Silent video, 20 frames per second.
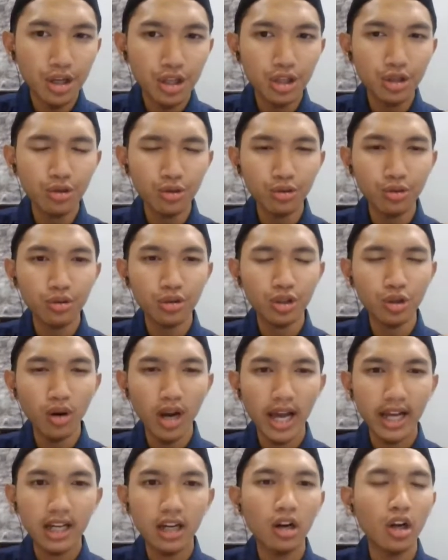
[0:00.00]
you do
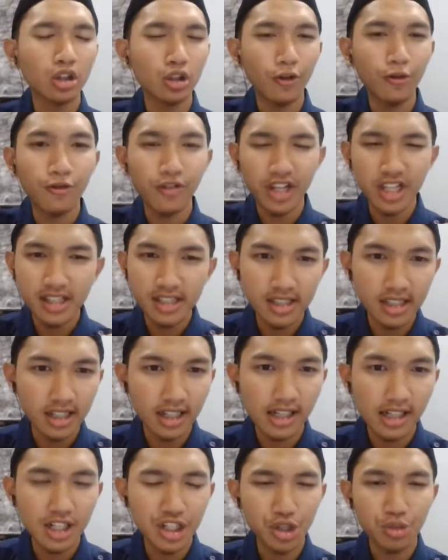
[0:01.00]
like a lot of
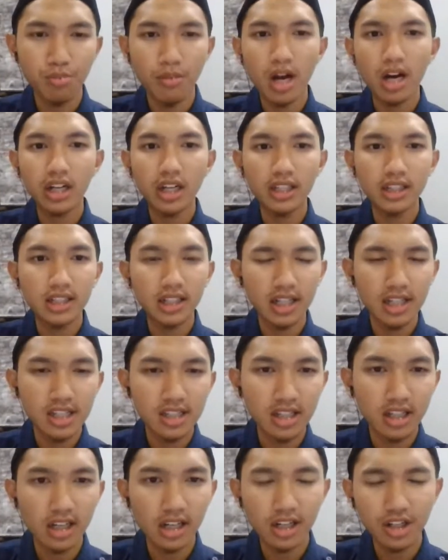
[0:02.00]
research, market
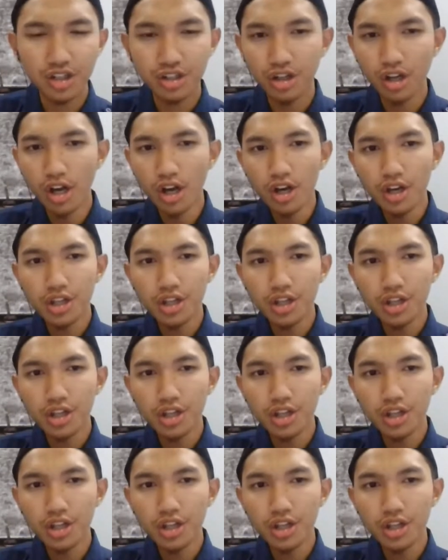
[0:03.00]
research.